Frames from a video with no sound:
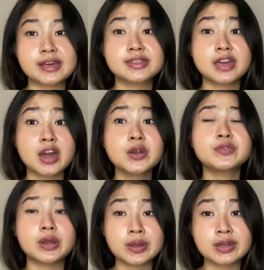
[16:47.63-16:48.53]
They are
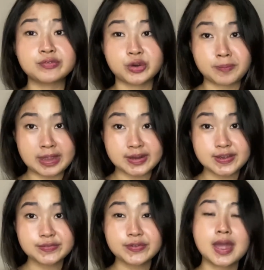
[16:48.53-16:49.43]
very
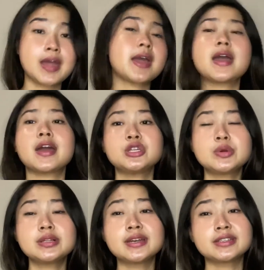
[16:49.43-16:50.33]
informative, and
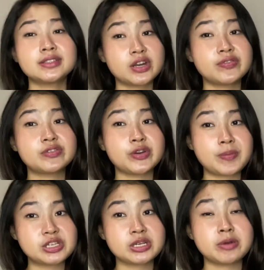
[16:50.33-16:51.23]
you'll get a lot of
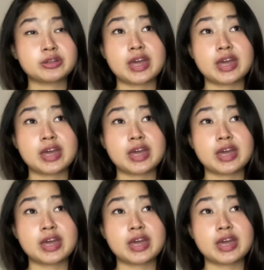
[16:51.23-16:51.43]
information about